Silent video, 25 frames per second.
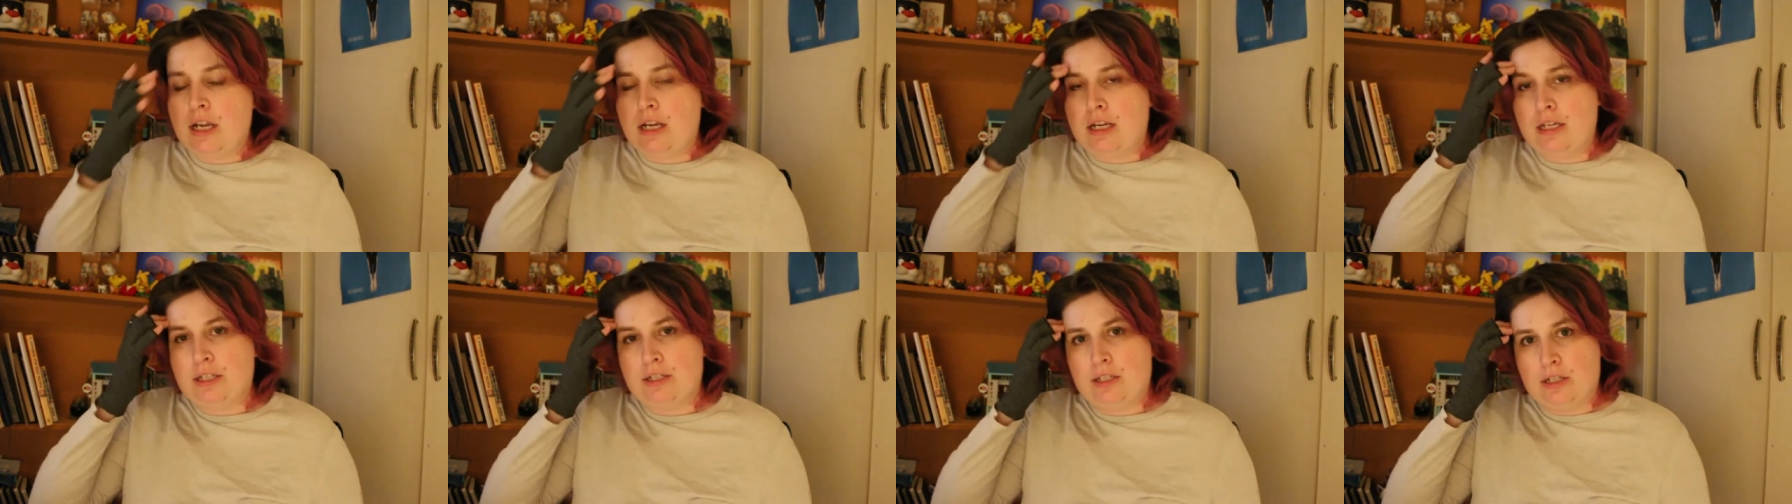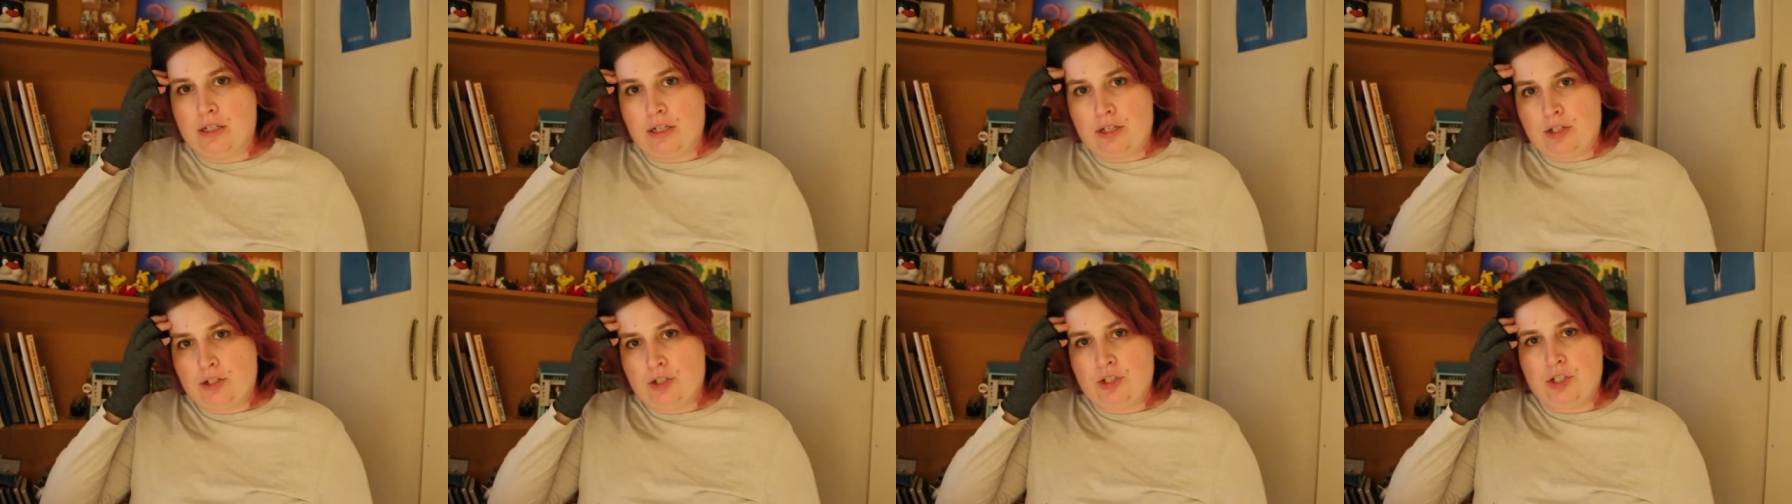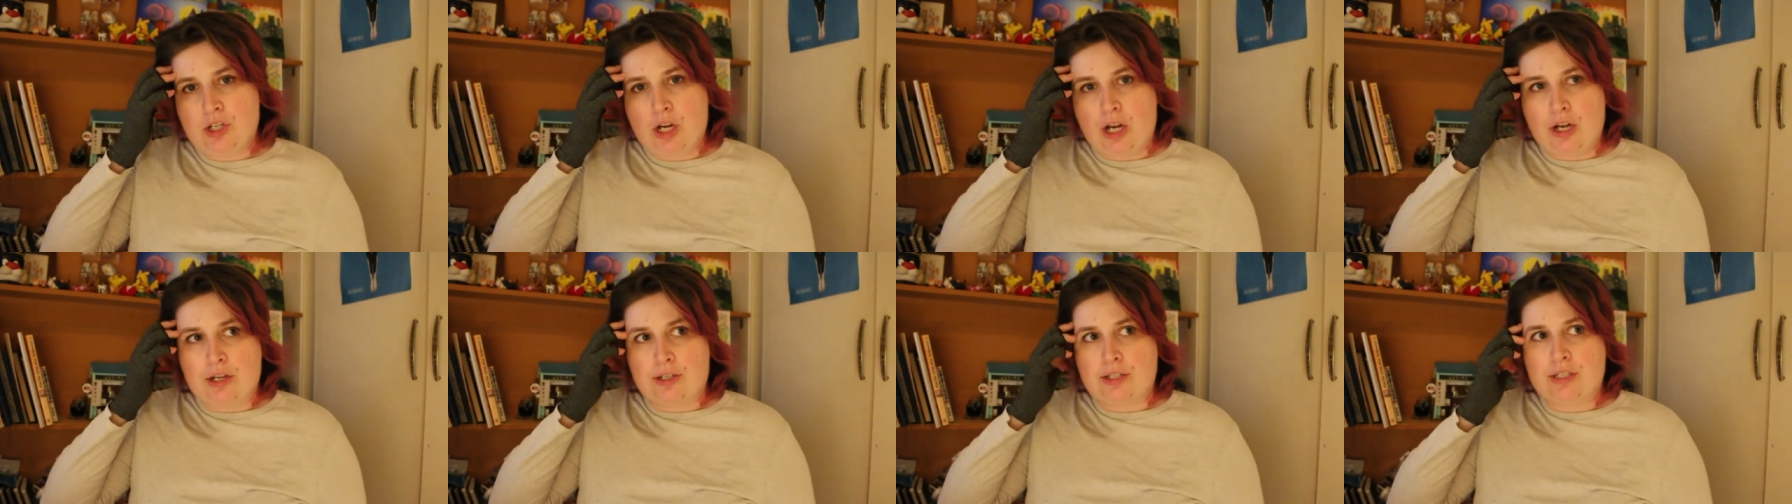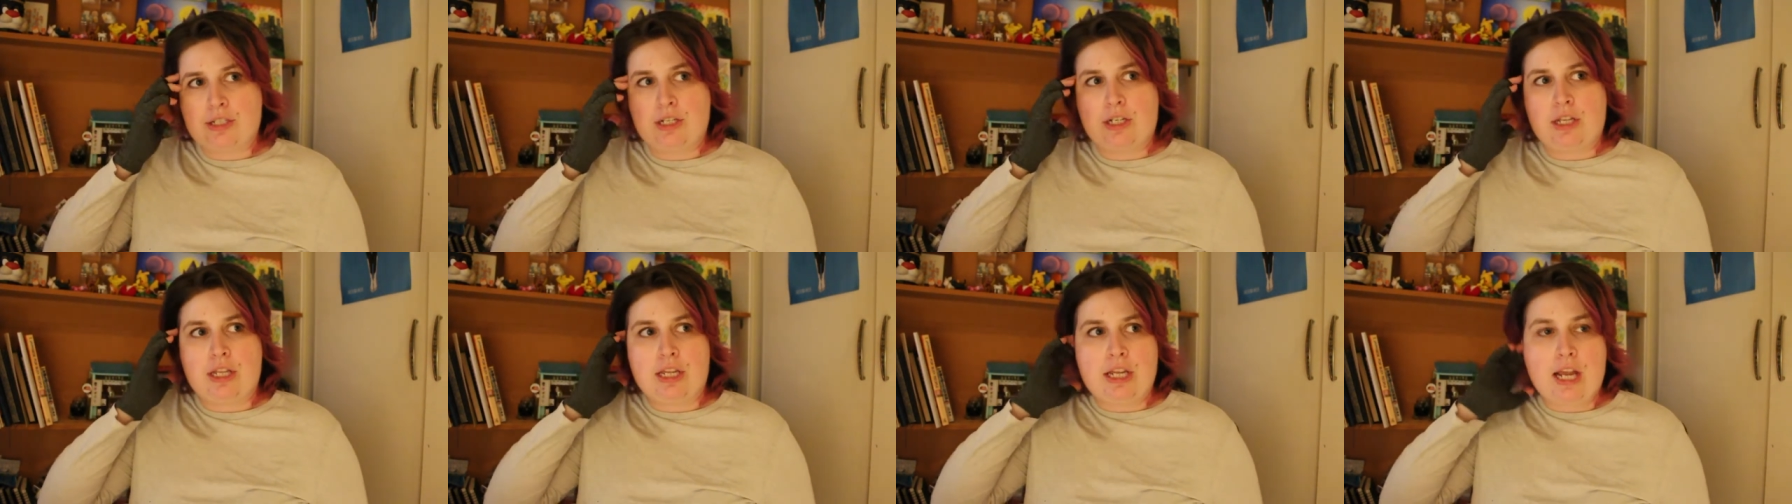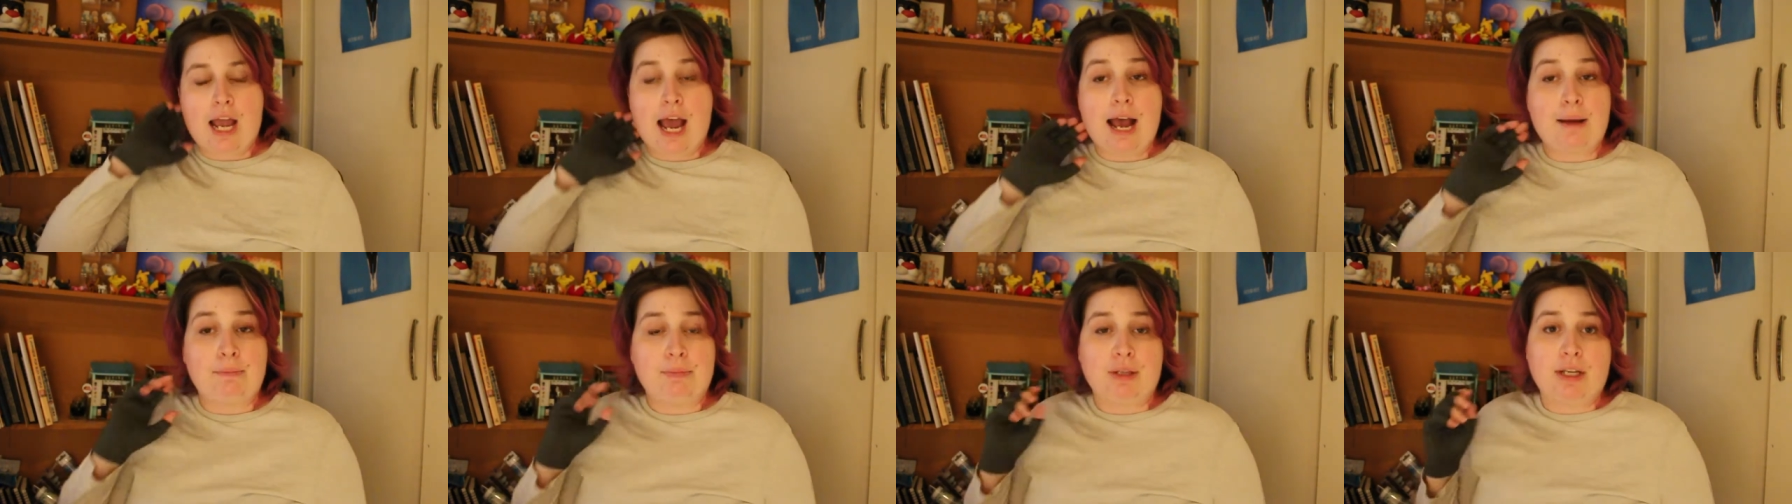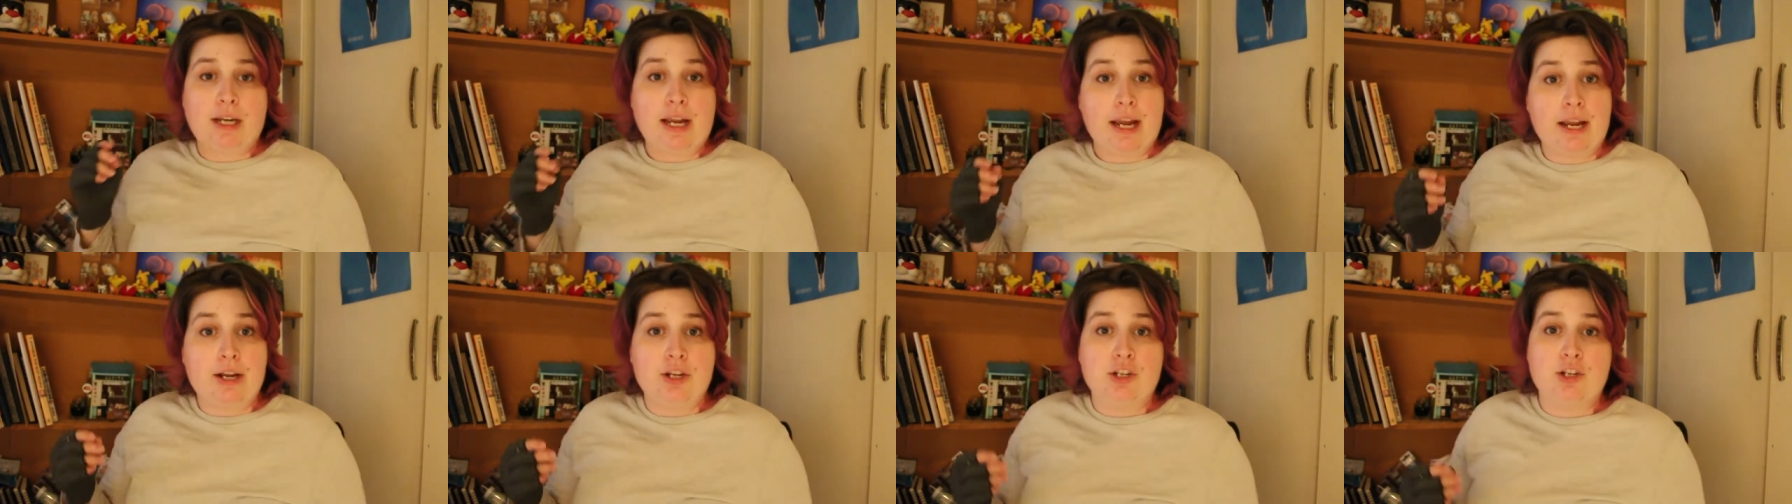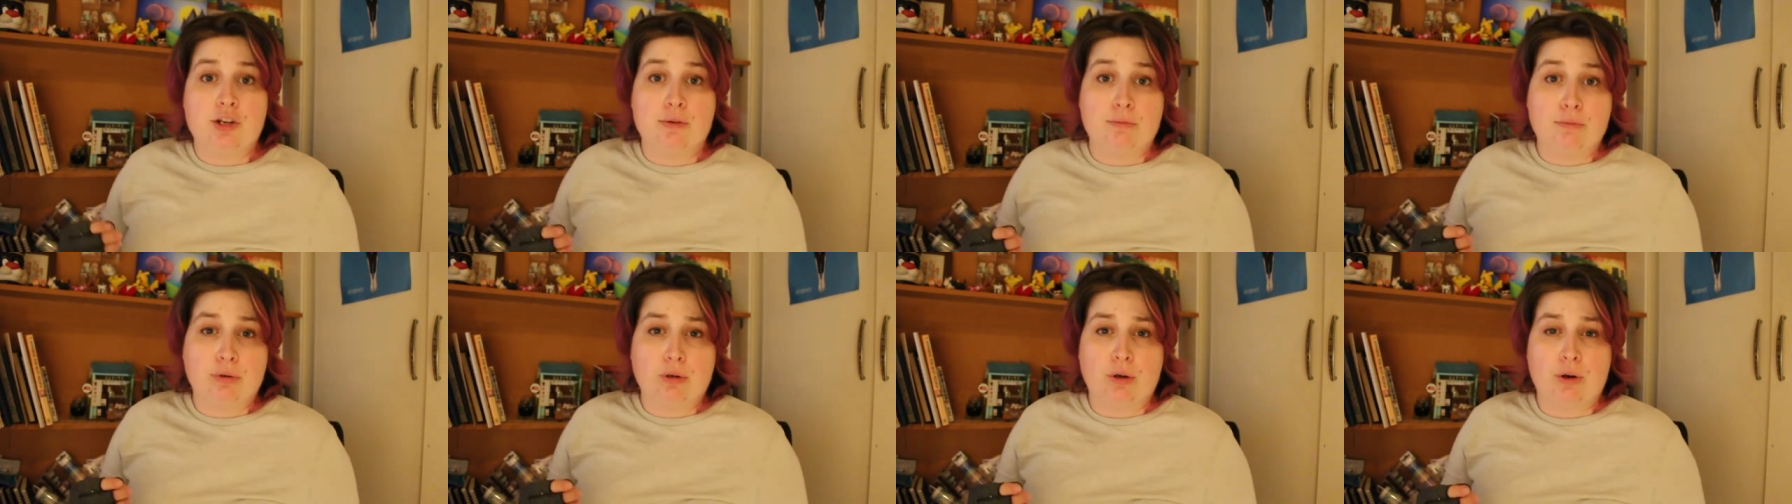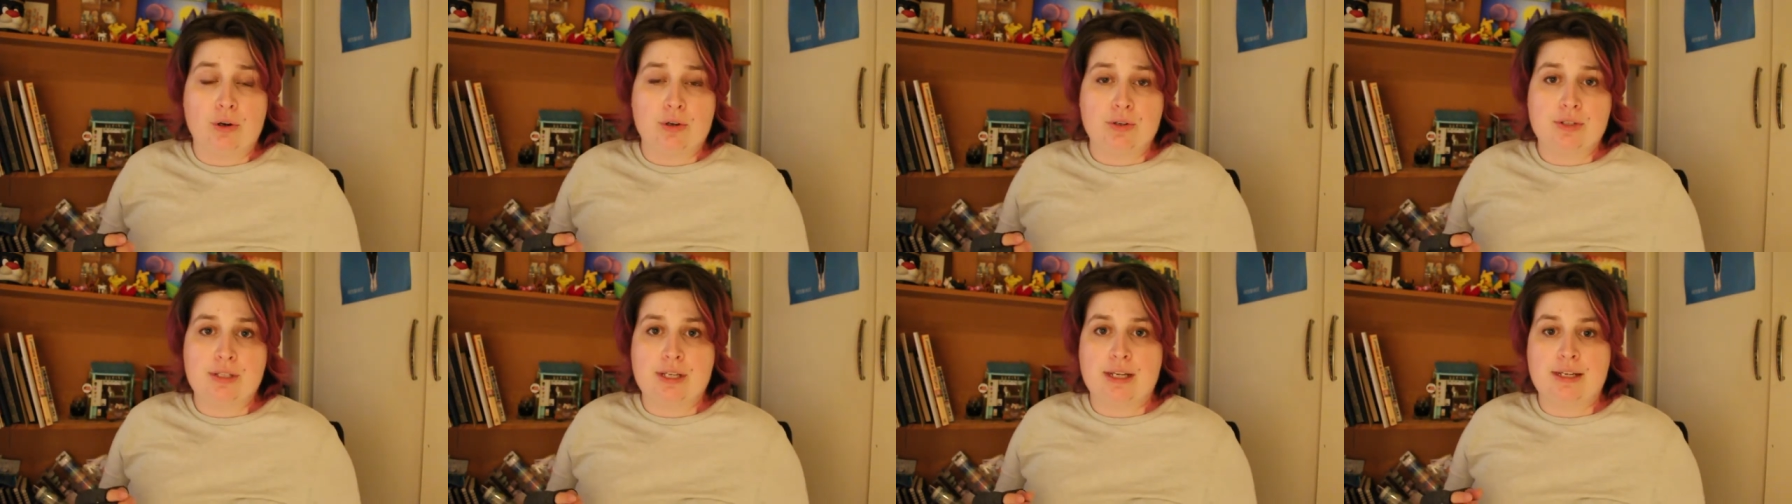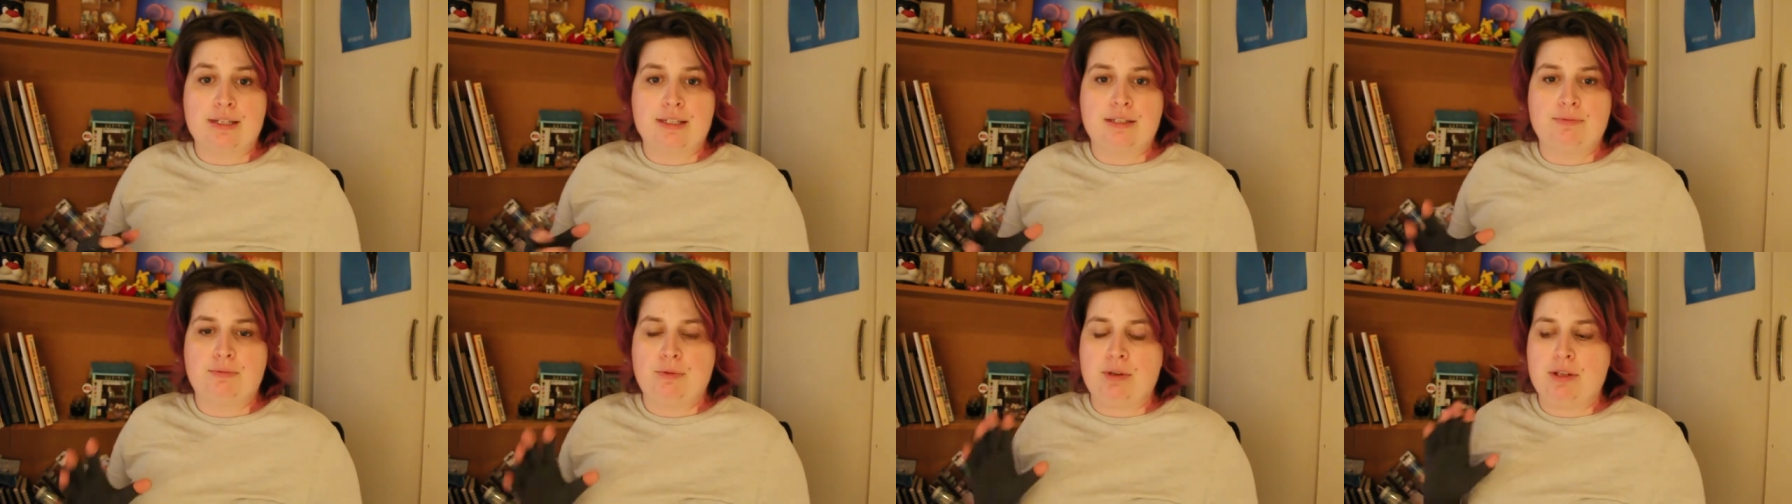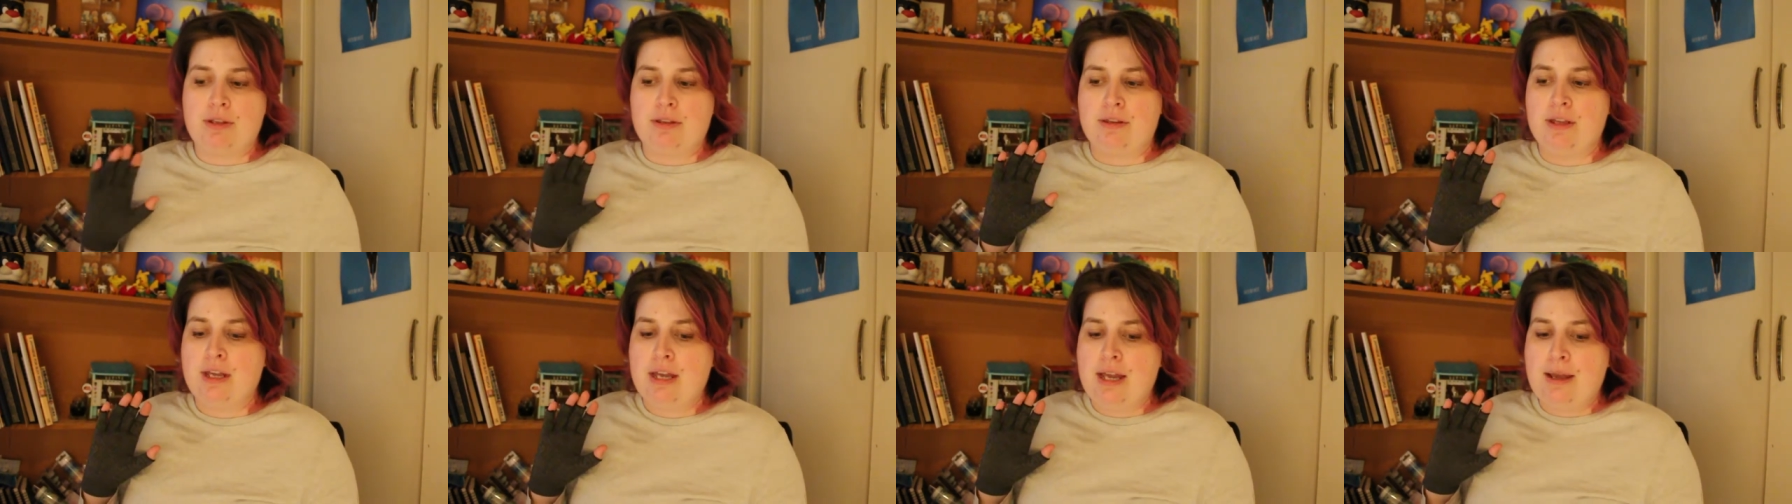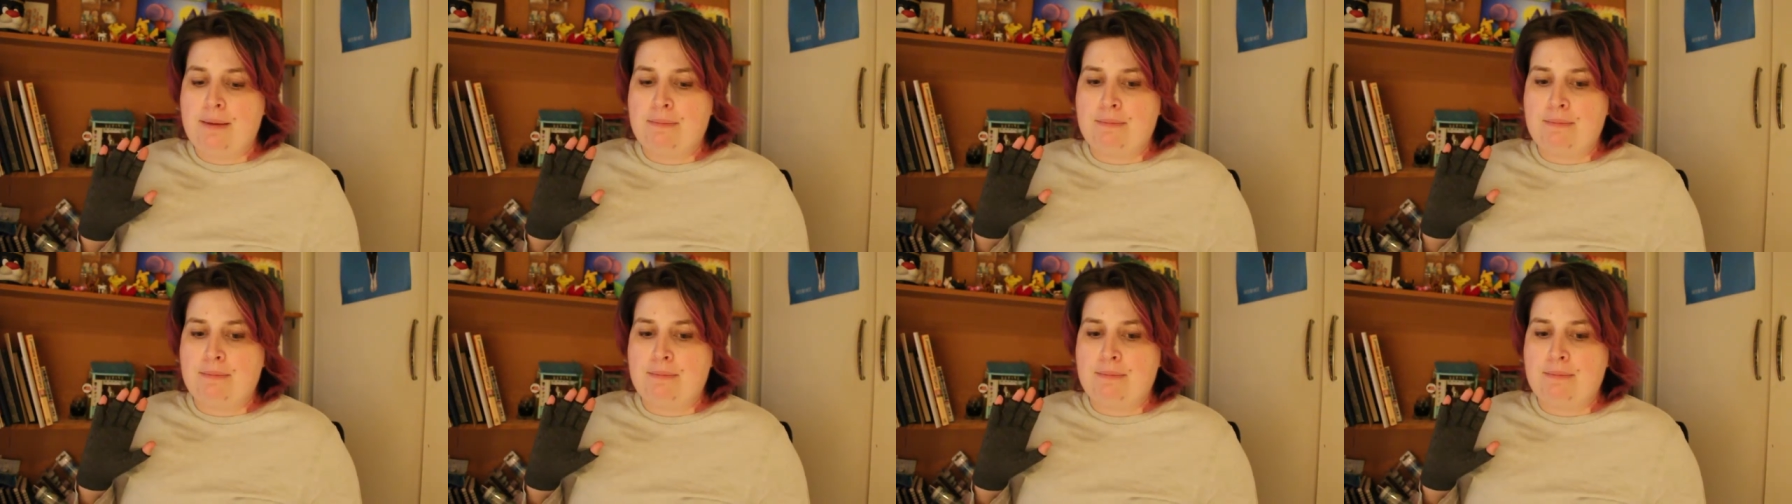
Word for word: isn't just the application process with